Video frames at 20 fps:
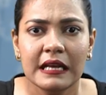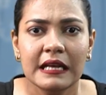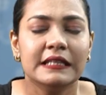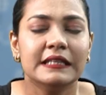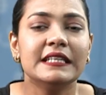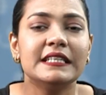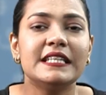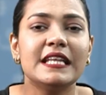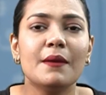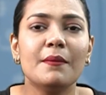
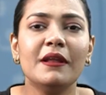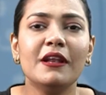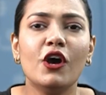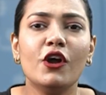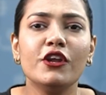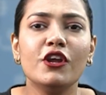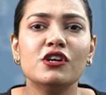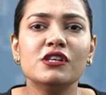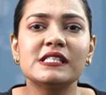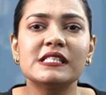The table
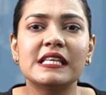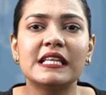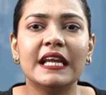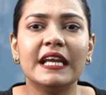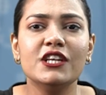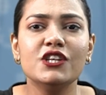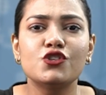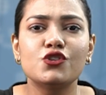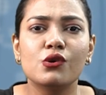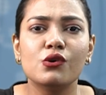on your
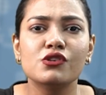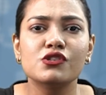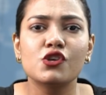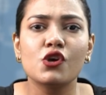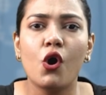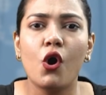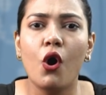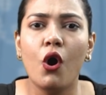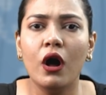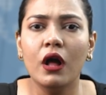screen shows
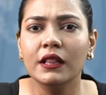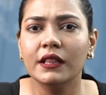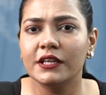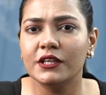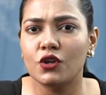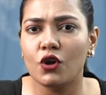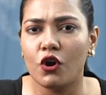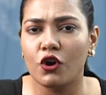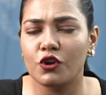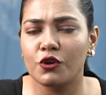all
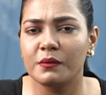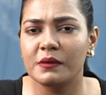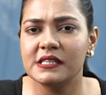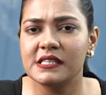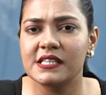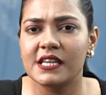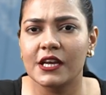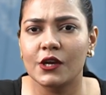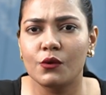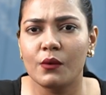the
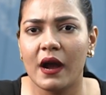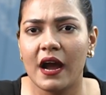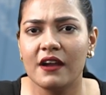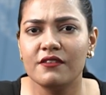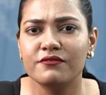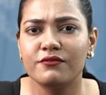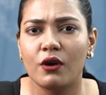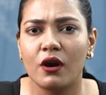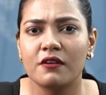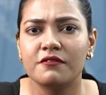documents
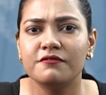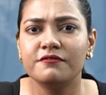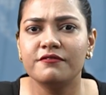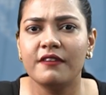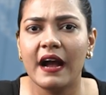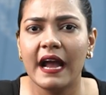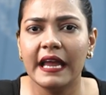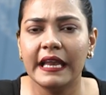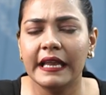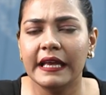required for
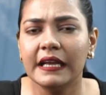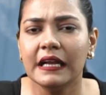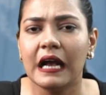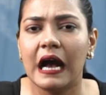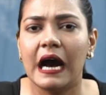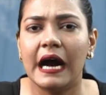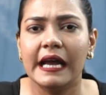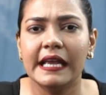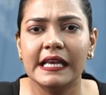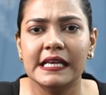filing
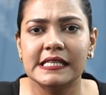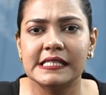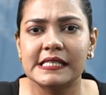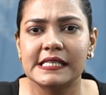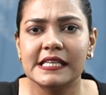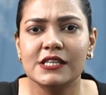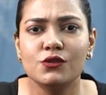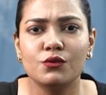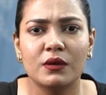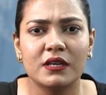
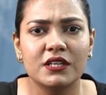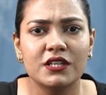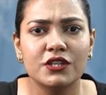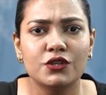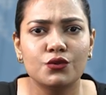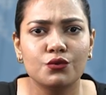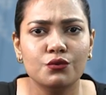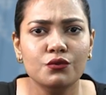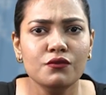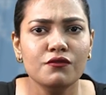
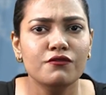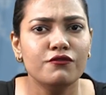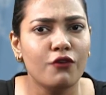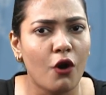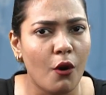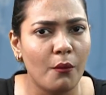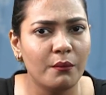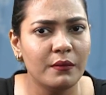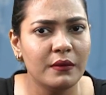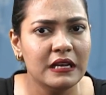INC-22
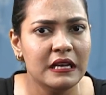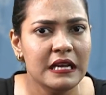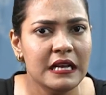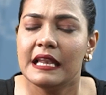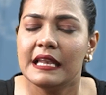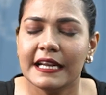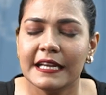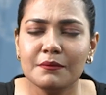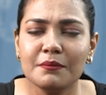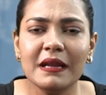form.
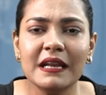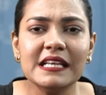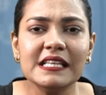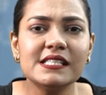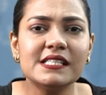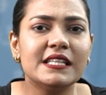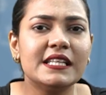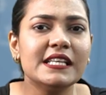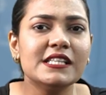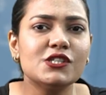Let me
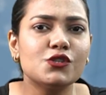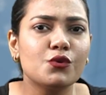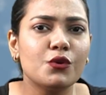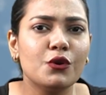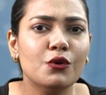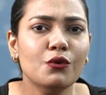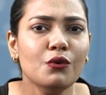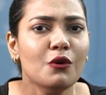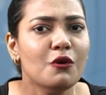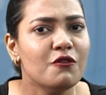list these to
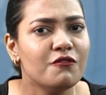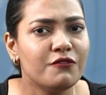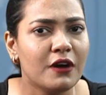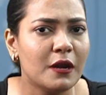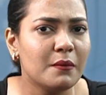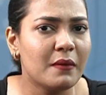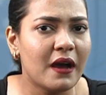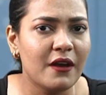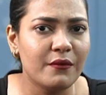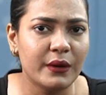you one by